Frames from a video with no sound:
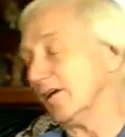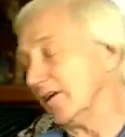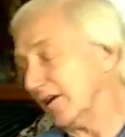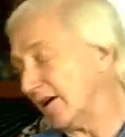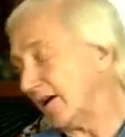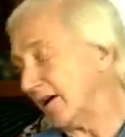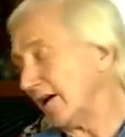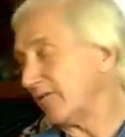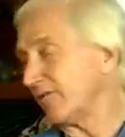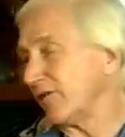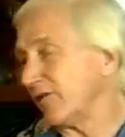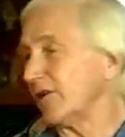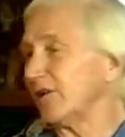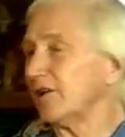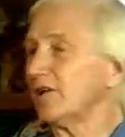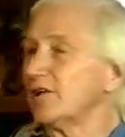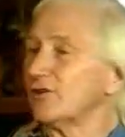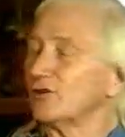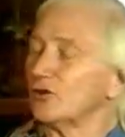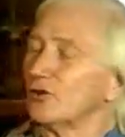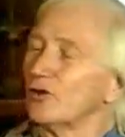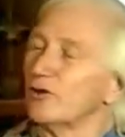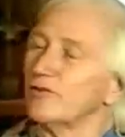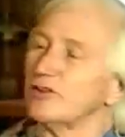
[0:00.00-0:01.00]
if it is
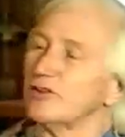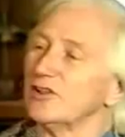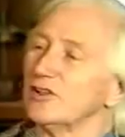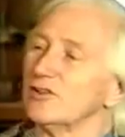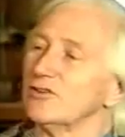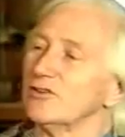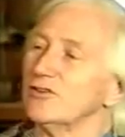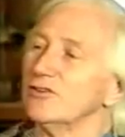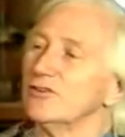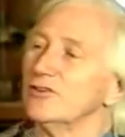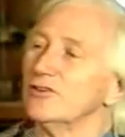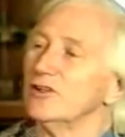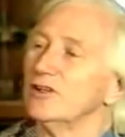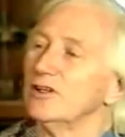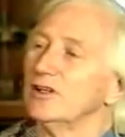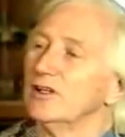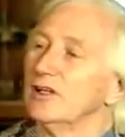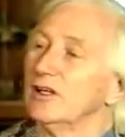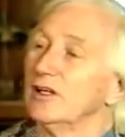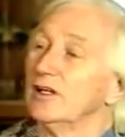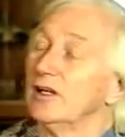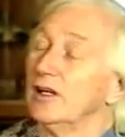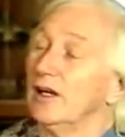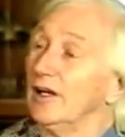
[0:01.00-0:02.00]
or if it isn't.
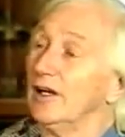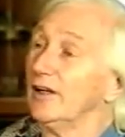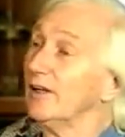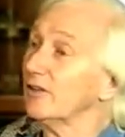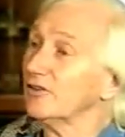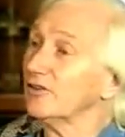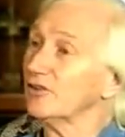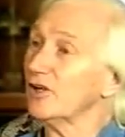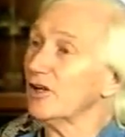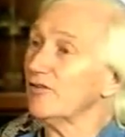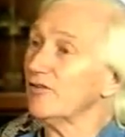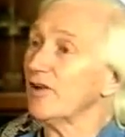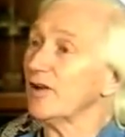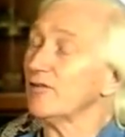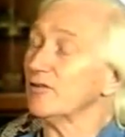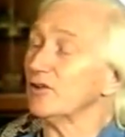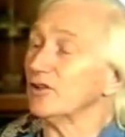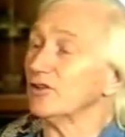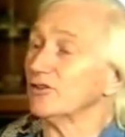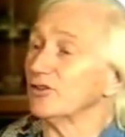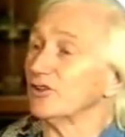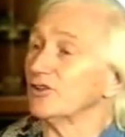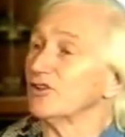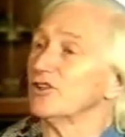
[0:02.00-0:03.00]
Yeah. And there's enough
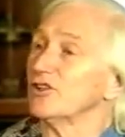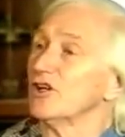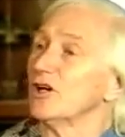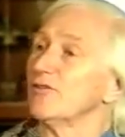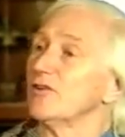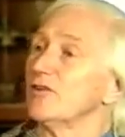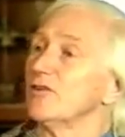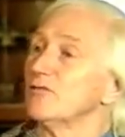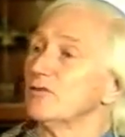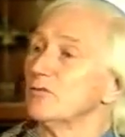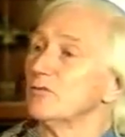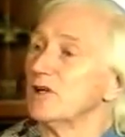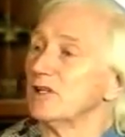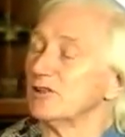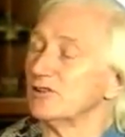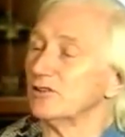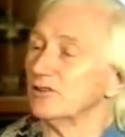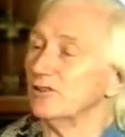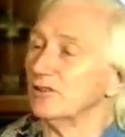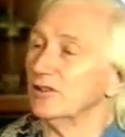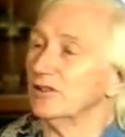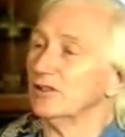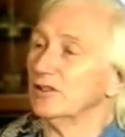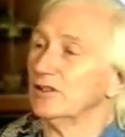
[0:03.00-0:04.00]
evidence, there's enough information.
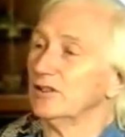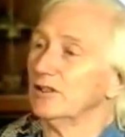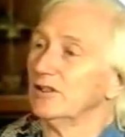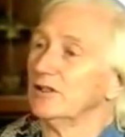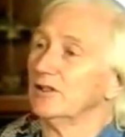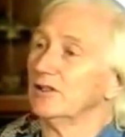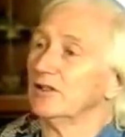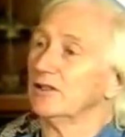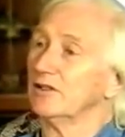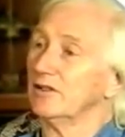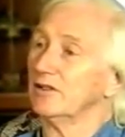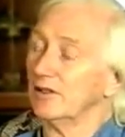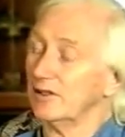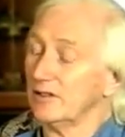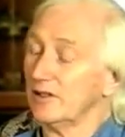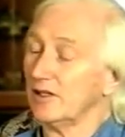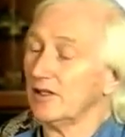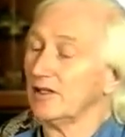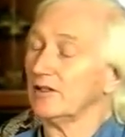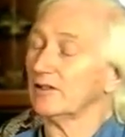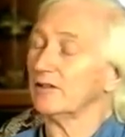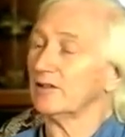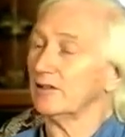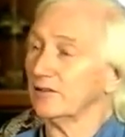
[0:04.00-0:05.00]
Yes. Then
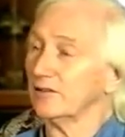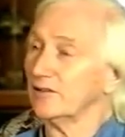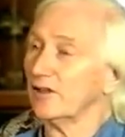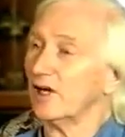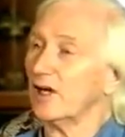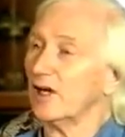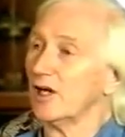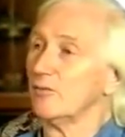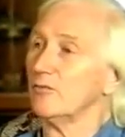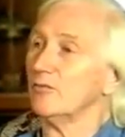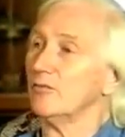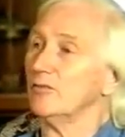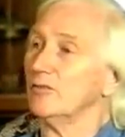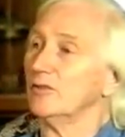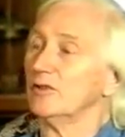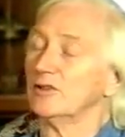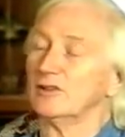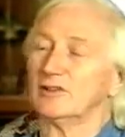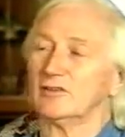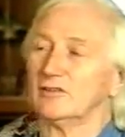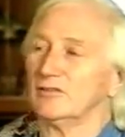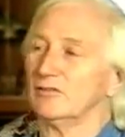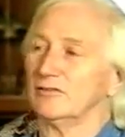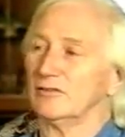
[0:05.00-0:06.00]
yet, time,
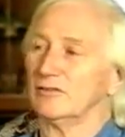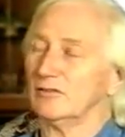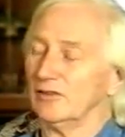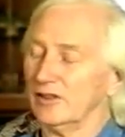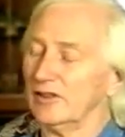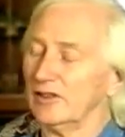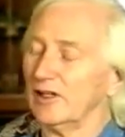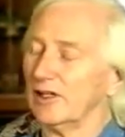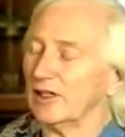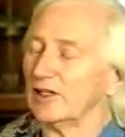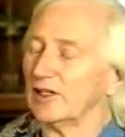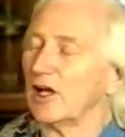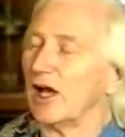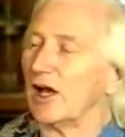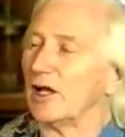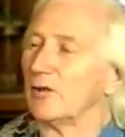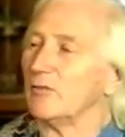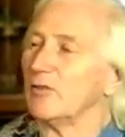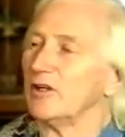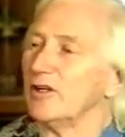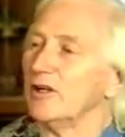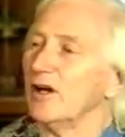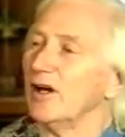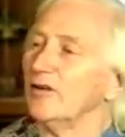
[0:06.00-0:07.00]
it can
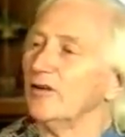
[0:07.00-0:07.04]
be done.